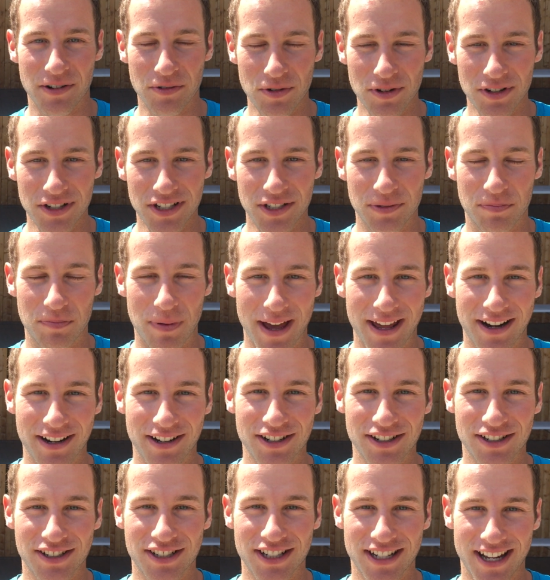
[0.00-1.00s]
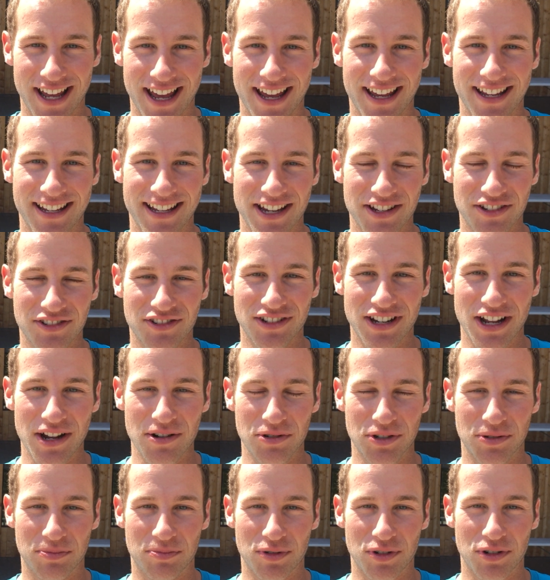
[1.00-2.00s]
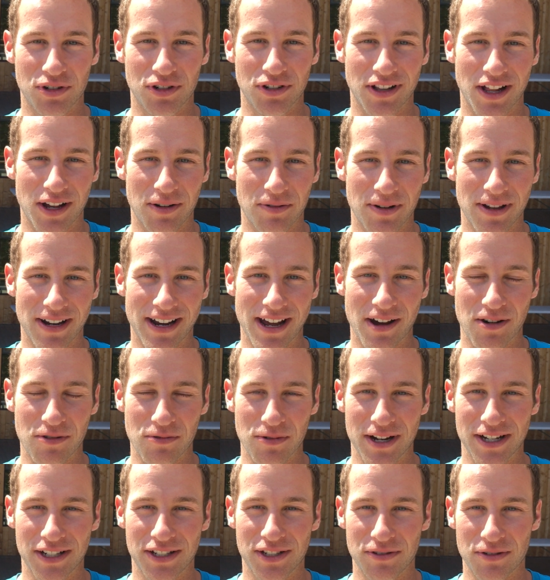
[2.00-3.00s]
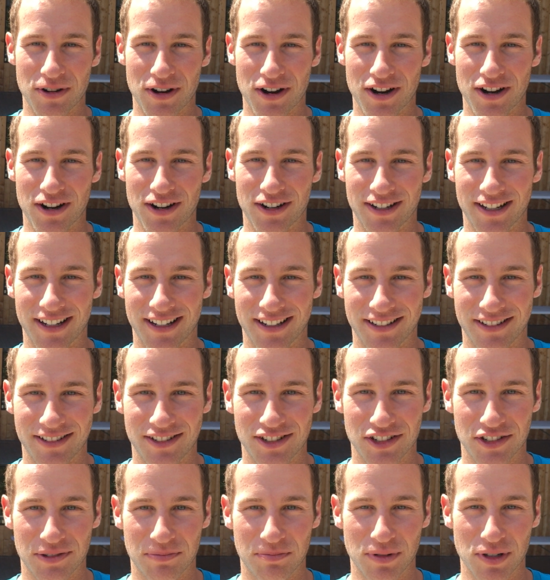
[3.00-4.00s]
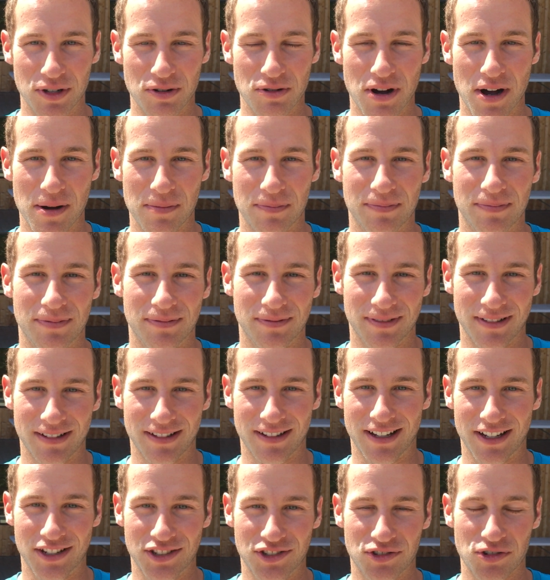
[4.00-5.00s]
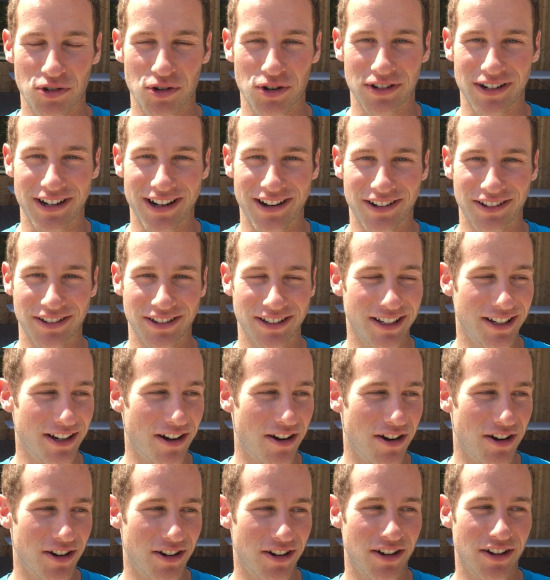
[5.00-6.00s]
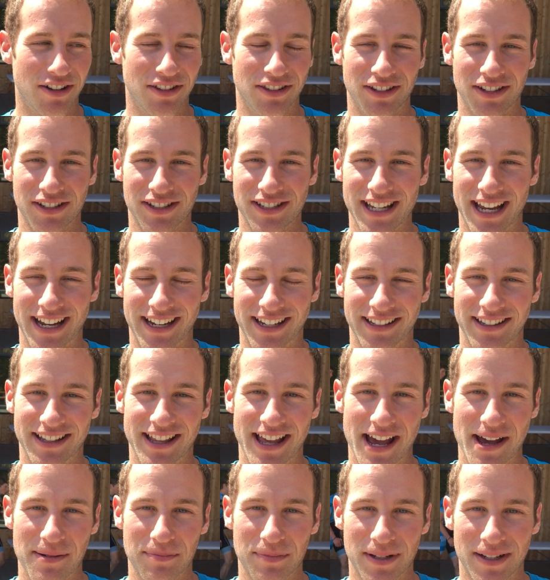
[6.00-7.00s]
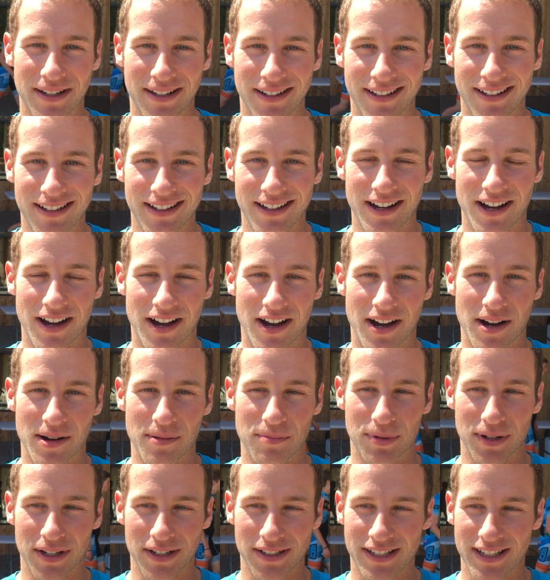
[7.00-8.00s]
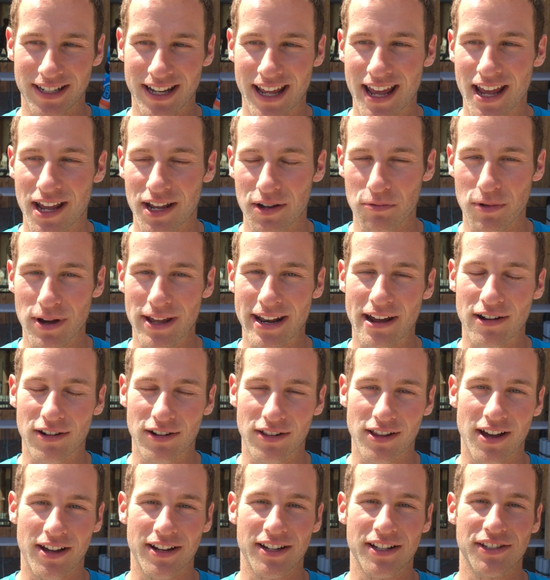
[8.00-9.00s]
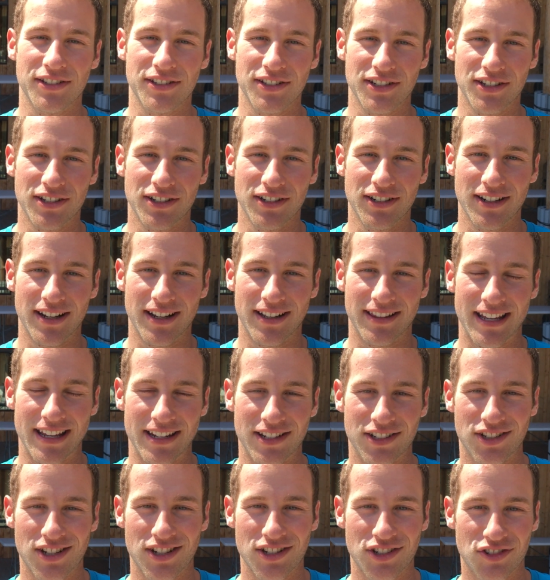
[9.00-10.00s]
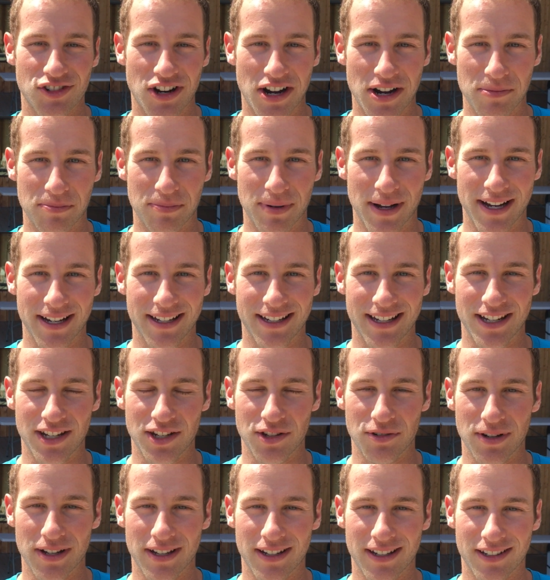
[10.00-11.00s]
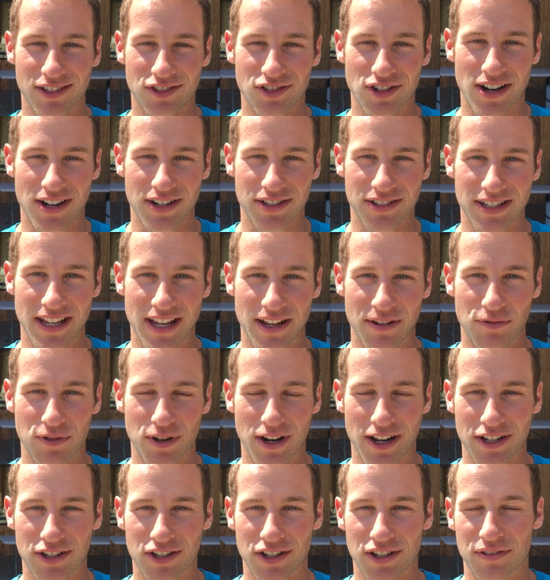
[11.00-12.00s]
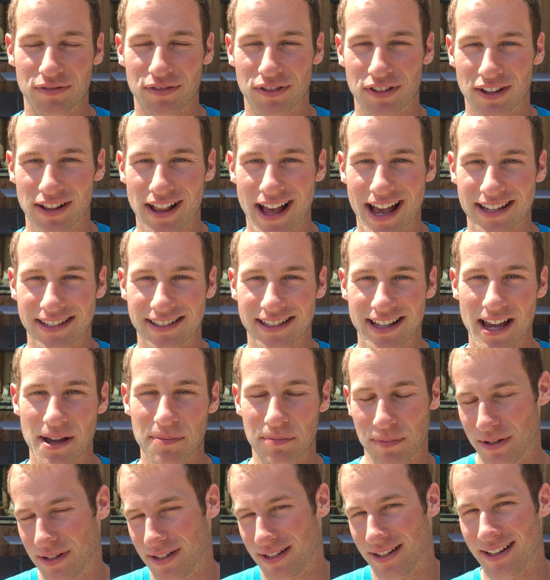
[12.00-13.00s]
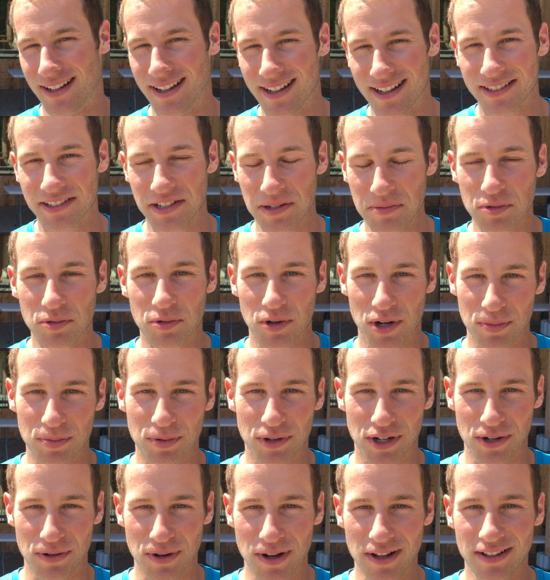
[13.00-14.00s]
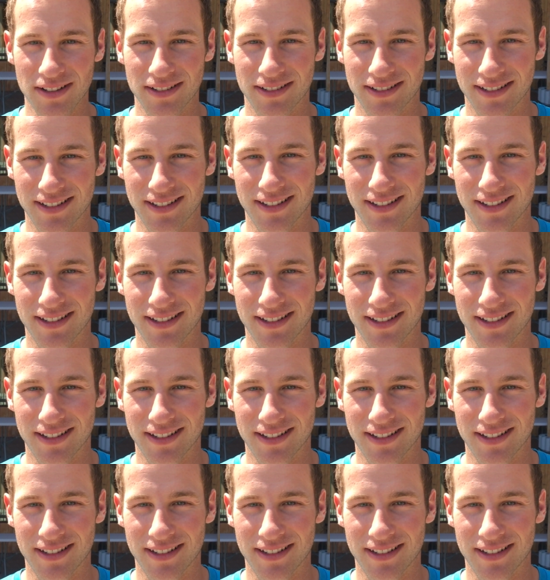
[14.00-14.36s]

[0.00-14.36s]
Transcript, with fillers: It was better today. Yesterday was brutal. I went out way too hard and just blew up extraordinarily hard on the second lap. Um, but today went out a lot easier, and then just trying to bike into it and try to save what I could for the last lap, and seemed to work pretty well.